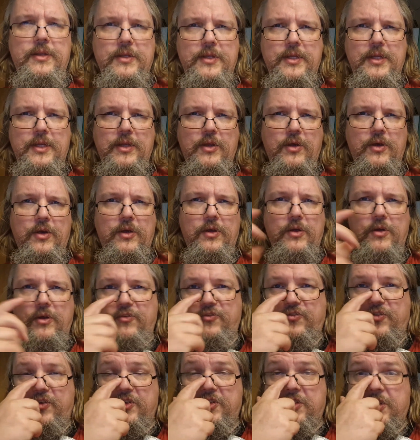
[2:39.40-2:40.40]
the
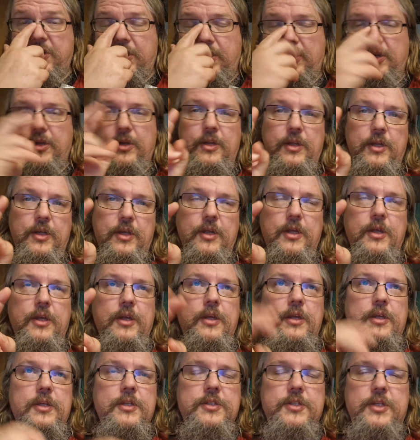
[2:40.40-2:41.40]
official
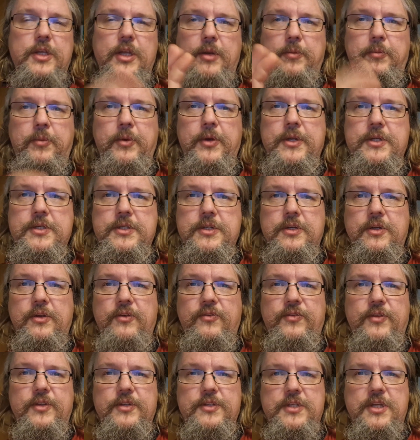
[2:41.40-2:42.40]
celebration
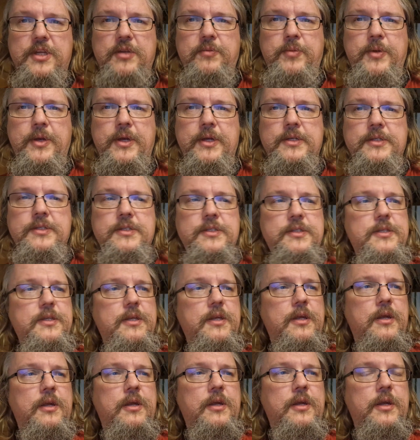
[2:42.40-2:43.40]
of the T-pads
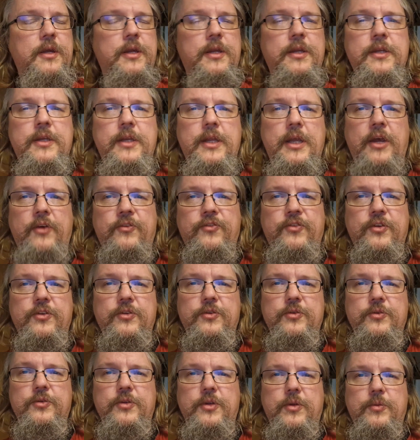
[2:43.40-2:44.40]
in the
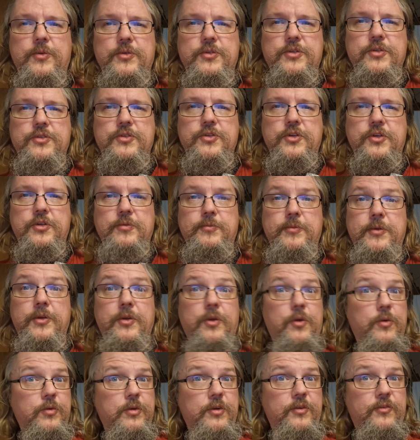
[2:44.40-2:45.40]
afternoon, there was a tournament
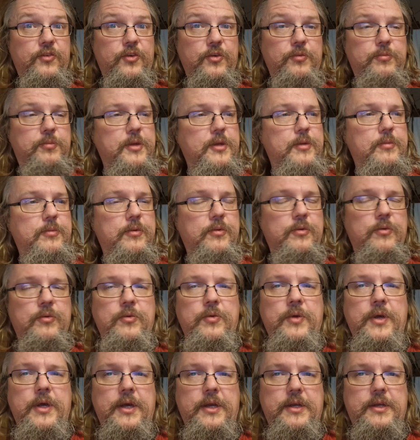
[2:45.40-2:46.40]
only for people
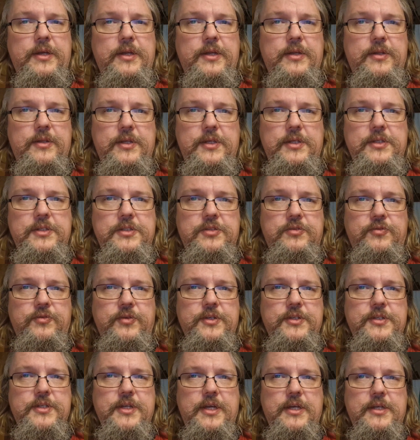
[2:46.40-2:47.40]
who had these
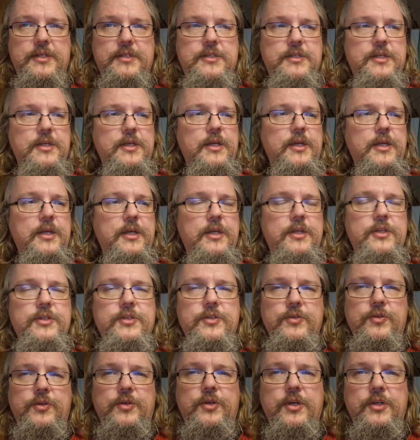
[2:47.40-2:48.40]
green tags.
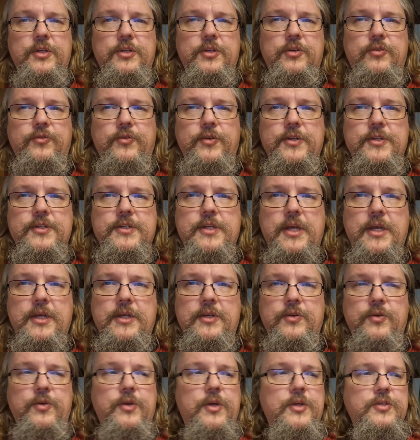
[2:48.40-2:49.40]
So you got your green tag
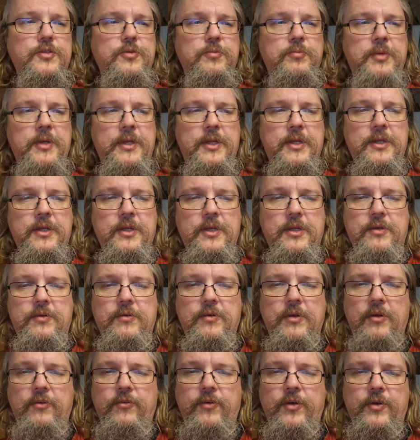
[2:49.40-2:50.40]
and you got to play
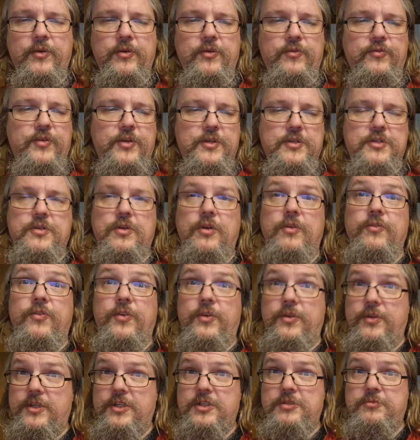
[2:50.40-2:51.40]
a round of disc golf
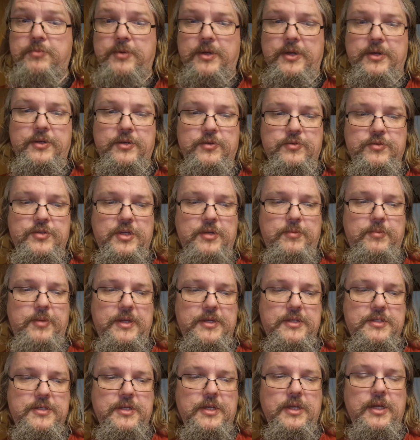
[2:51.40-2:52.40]
on these brand new
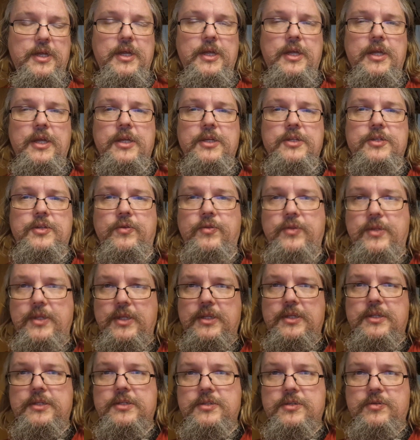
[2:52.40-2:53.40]
T-pads. So
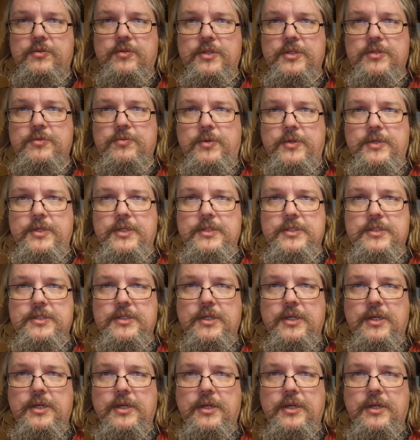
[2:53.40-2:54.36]
this one is,